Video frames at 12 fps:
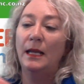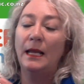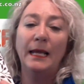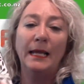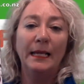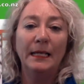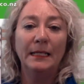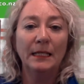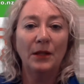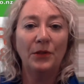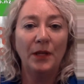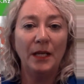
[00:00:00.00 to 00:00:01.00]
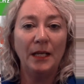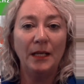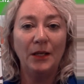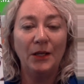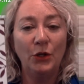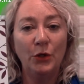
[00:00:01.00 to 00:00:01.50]
and the
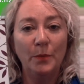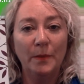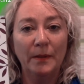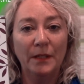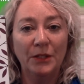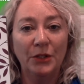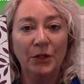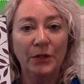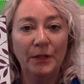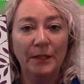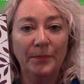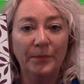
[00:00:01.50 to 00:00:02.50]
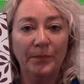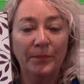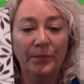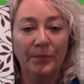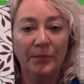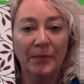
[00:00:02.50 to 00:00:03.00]
cube tissues.
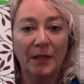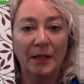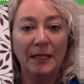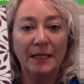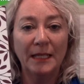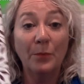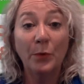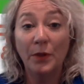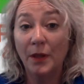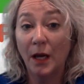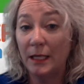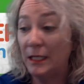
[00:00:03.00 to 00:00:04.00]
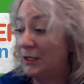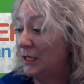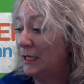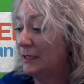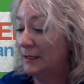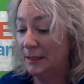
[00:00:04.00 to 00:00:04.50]
These come with 90
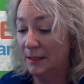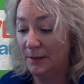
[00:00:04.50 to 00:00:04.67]
sheets.